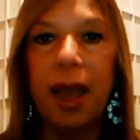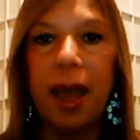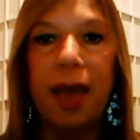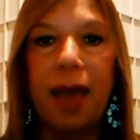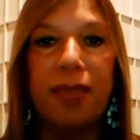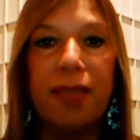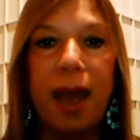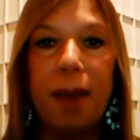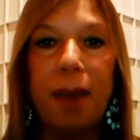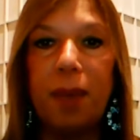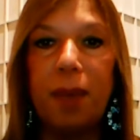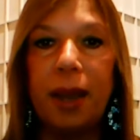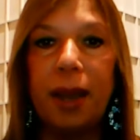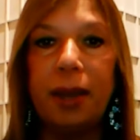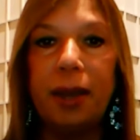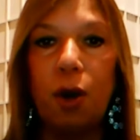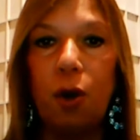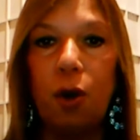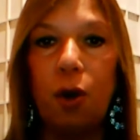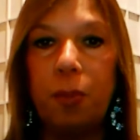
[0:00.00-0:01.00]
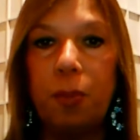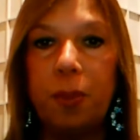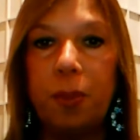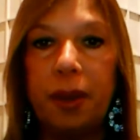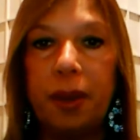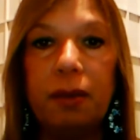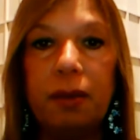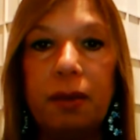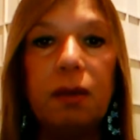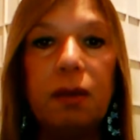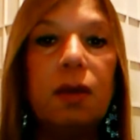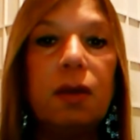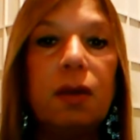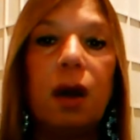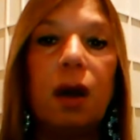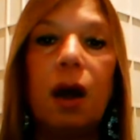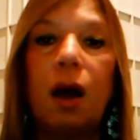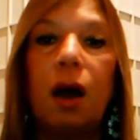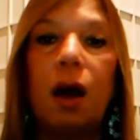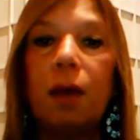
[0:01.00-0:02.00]
And that might open
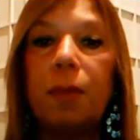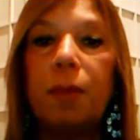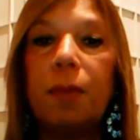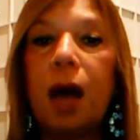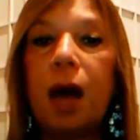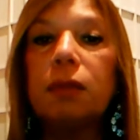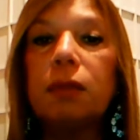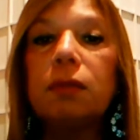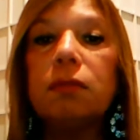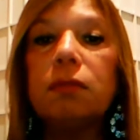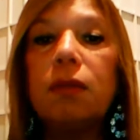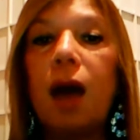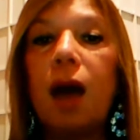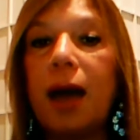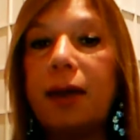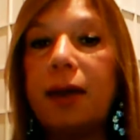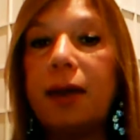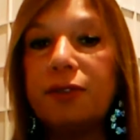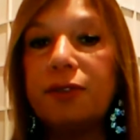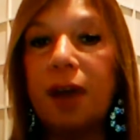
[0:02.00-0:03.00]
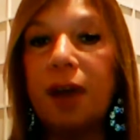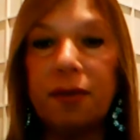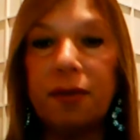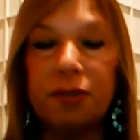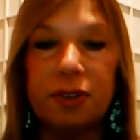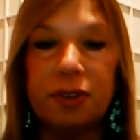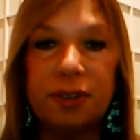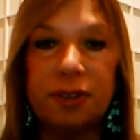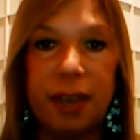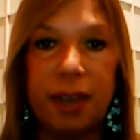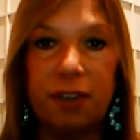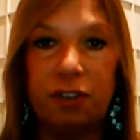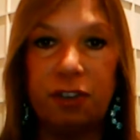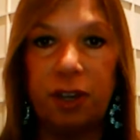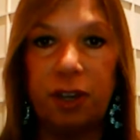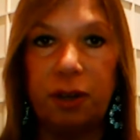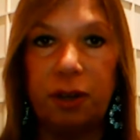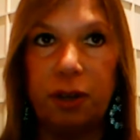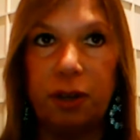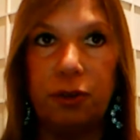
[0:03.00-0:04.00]
a lot of
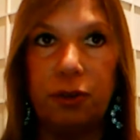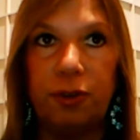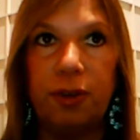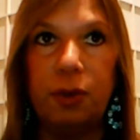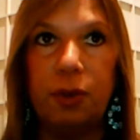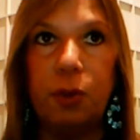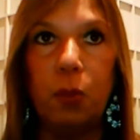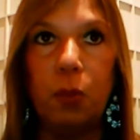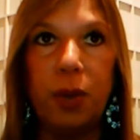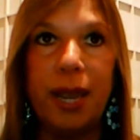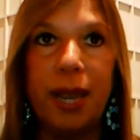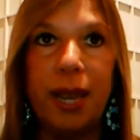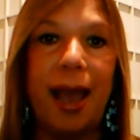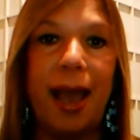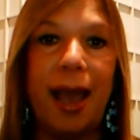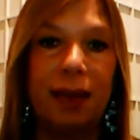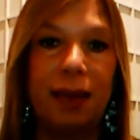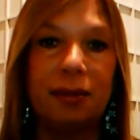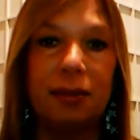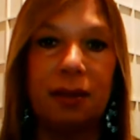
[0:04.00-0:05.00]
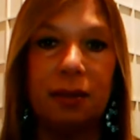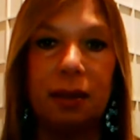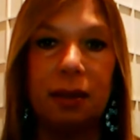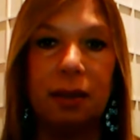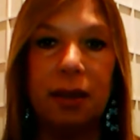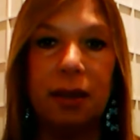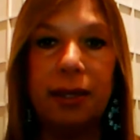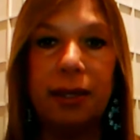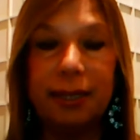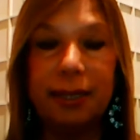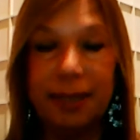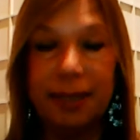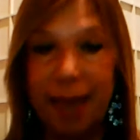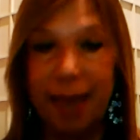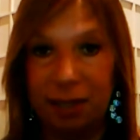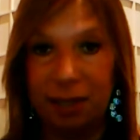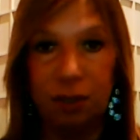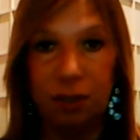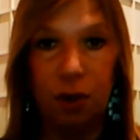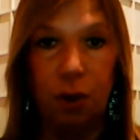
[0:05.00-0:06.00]
conversation. You see, when we ask
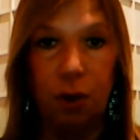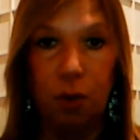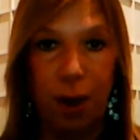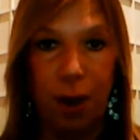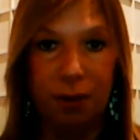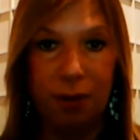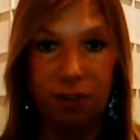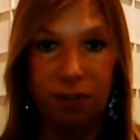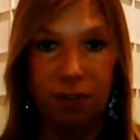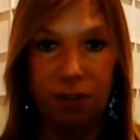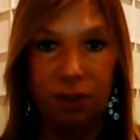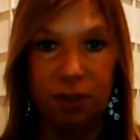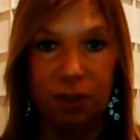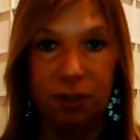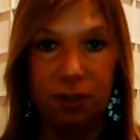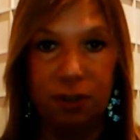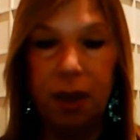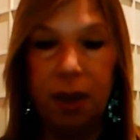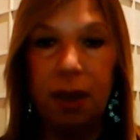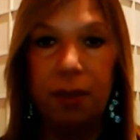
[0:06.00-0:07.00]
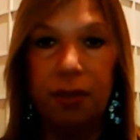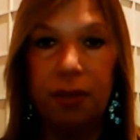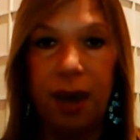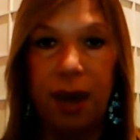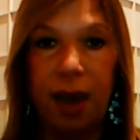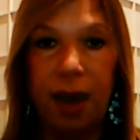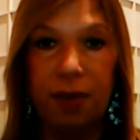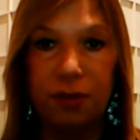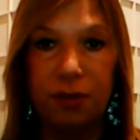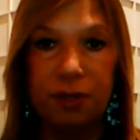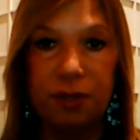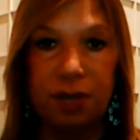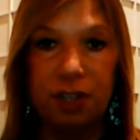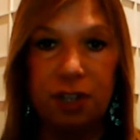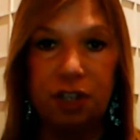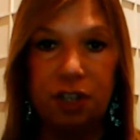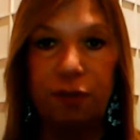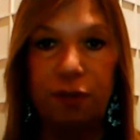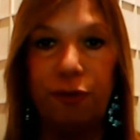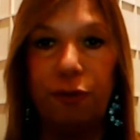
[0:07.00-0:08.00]
yes-no questions, the
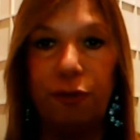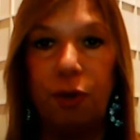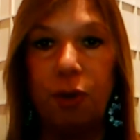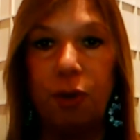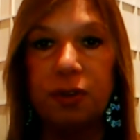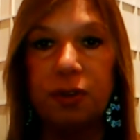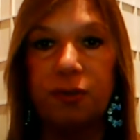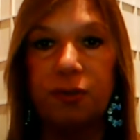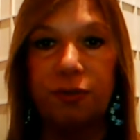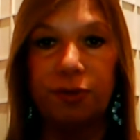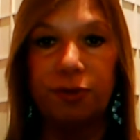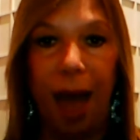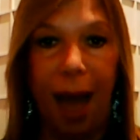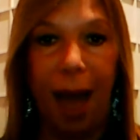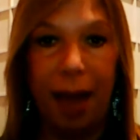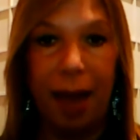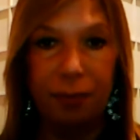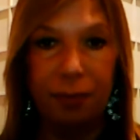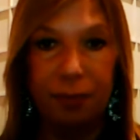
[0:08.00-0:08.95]
conversation falls flat.